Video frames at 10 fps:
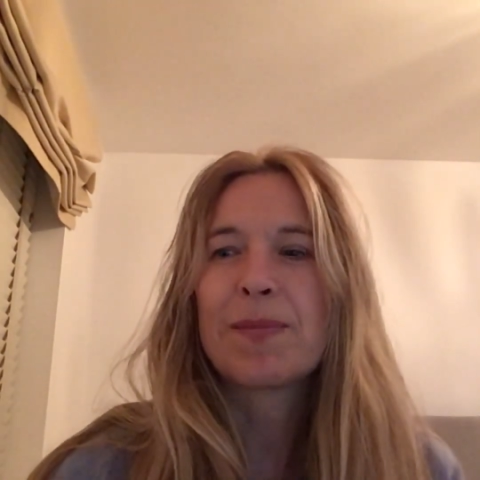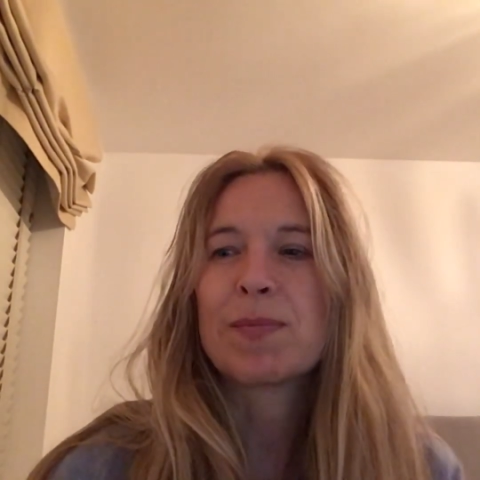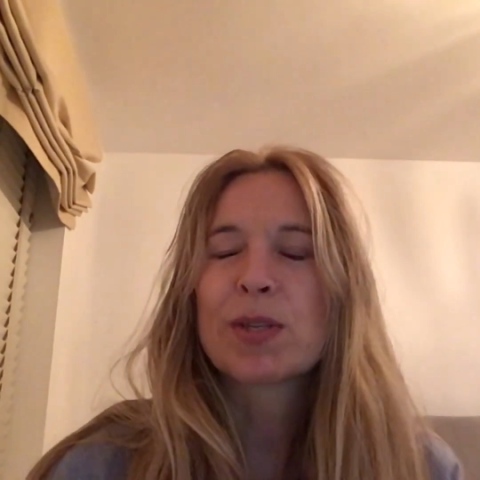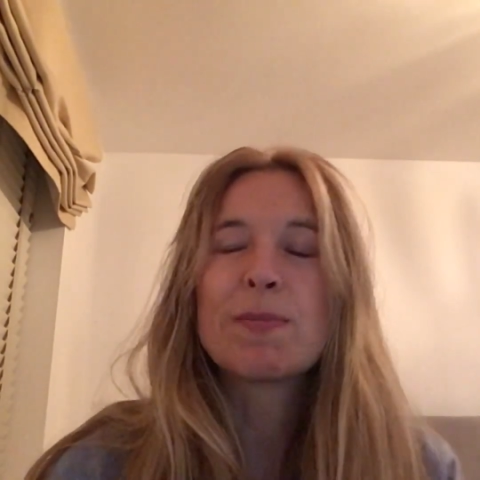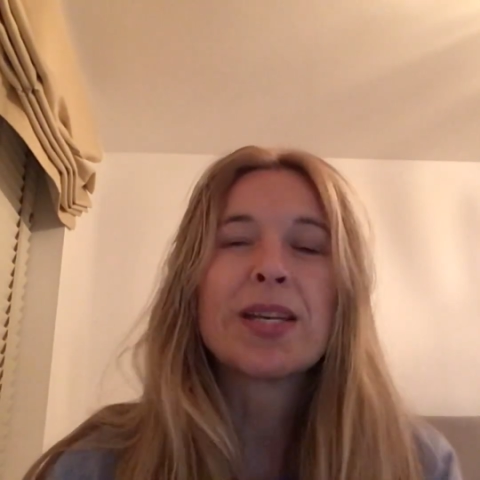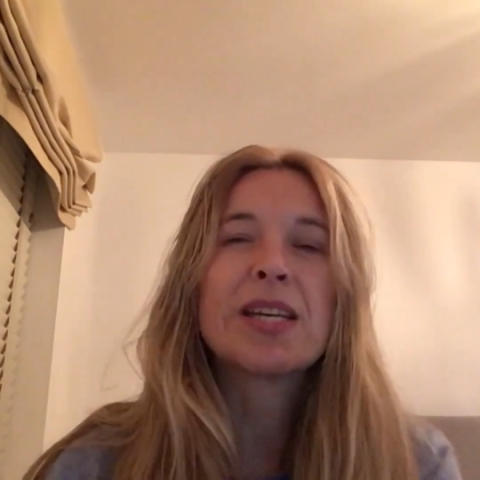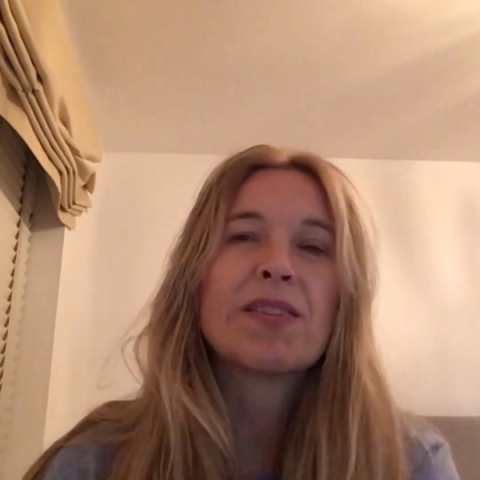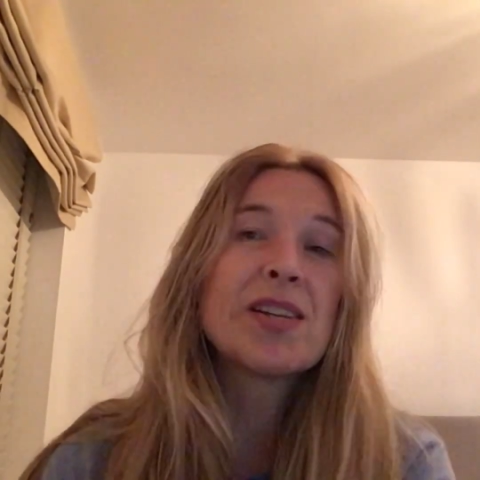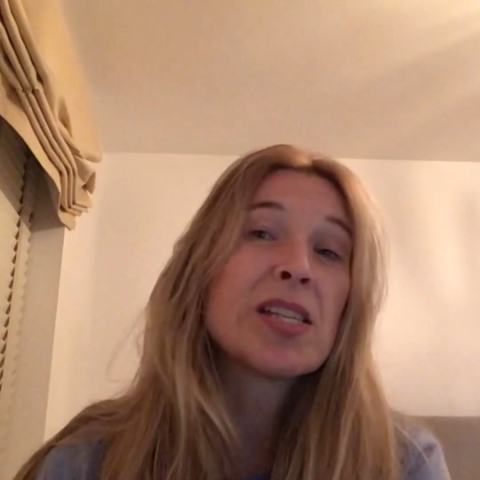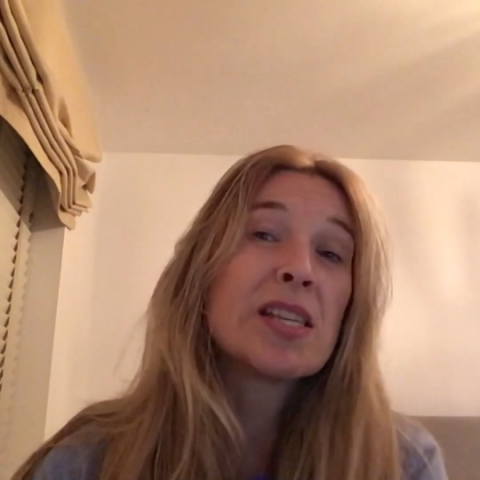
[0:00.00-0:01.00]
somebody could
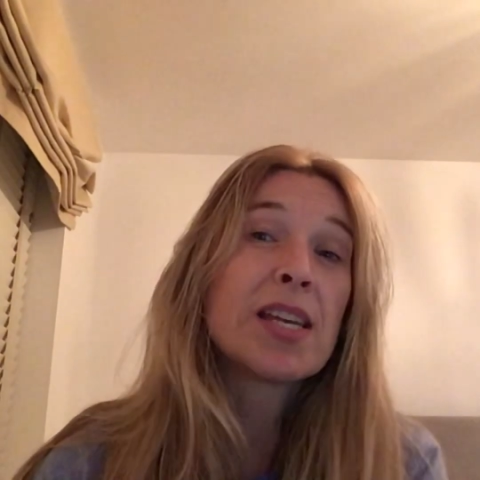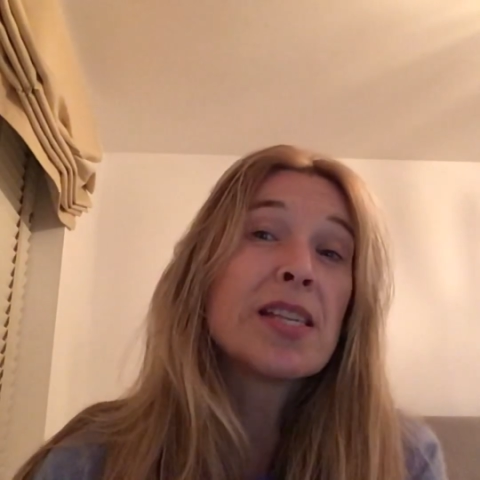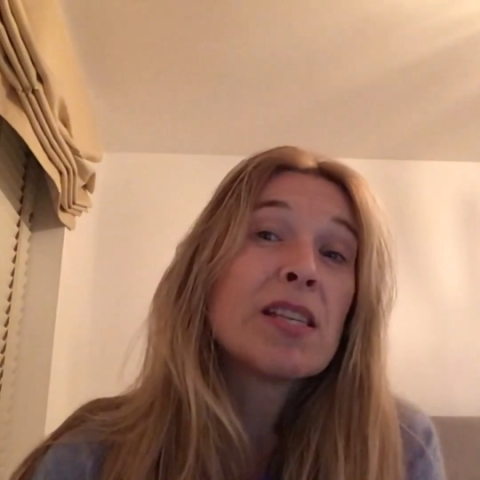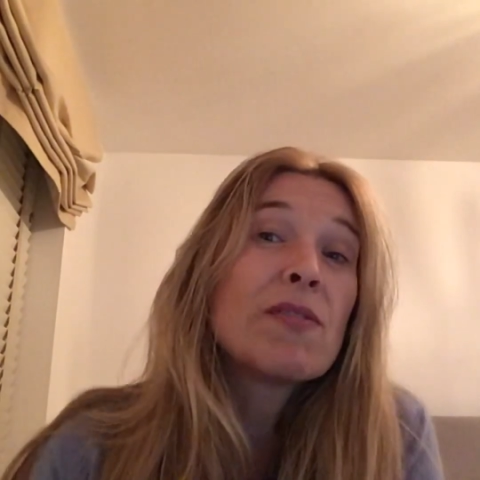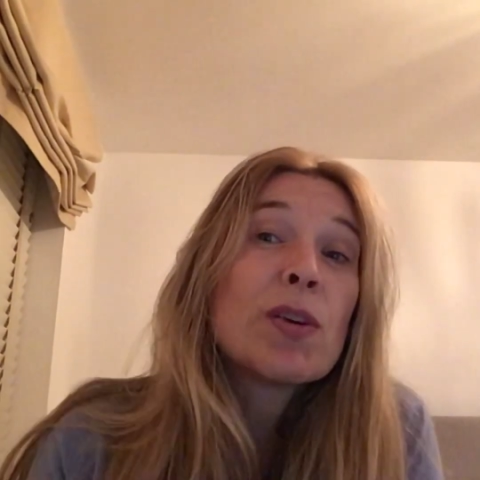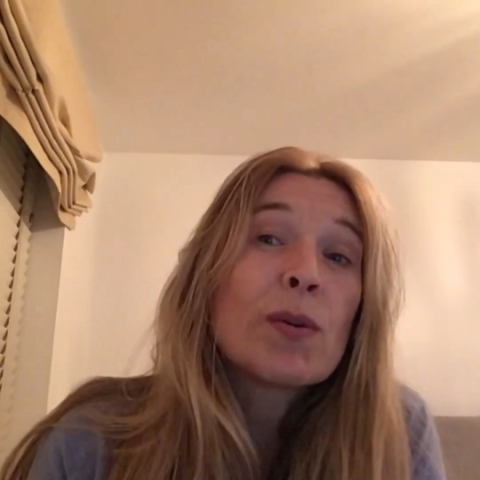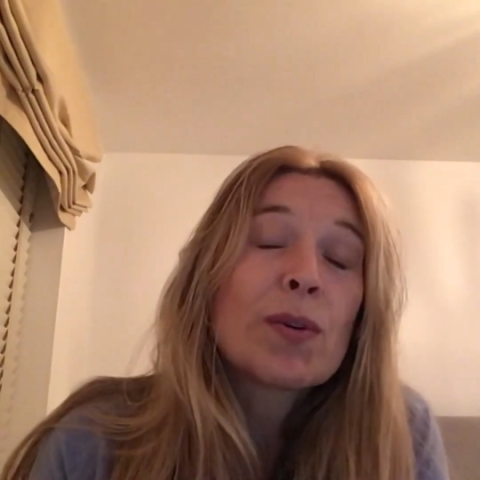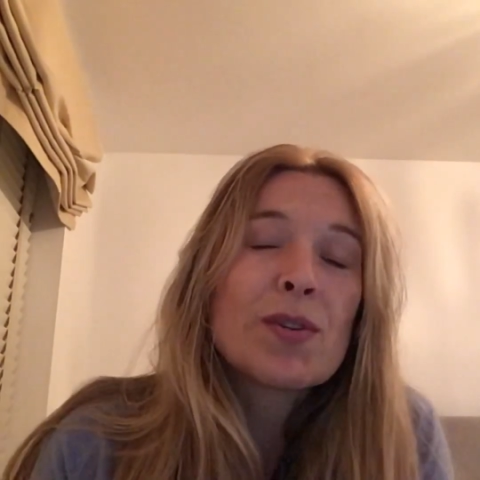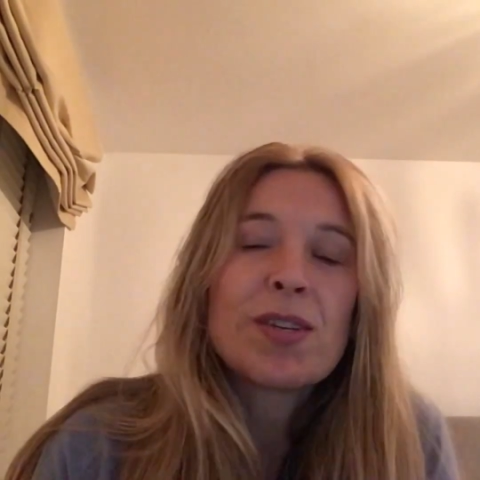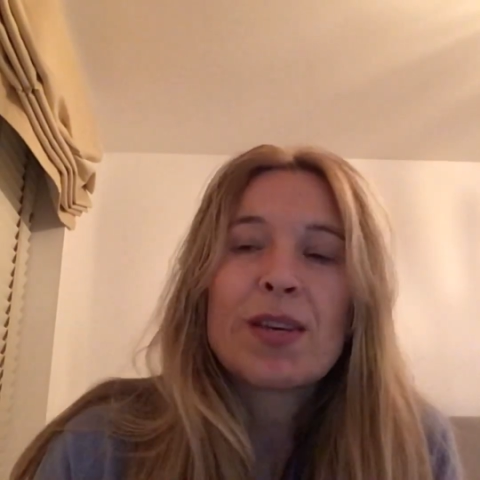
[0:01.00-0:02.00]
have interviewed,
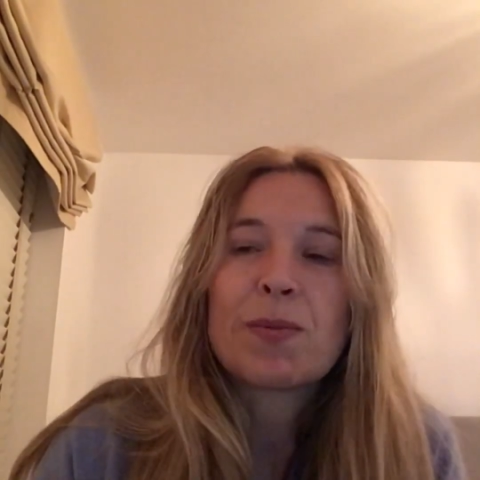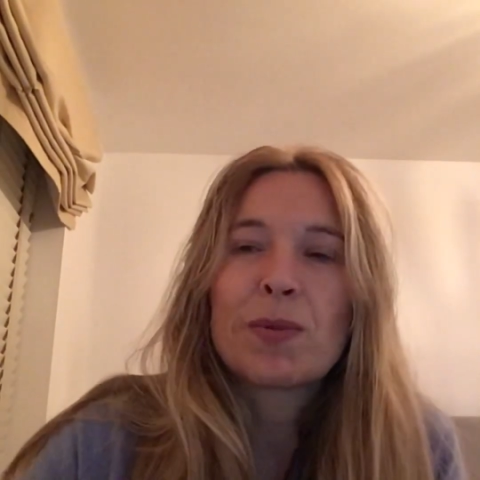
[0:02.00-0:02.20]
couldn't you?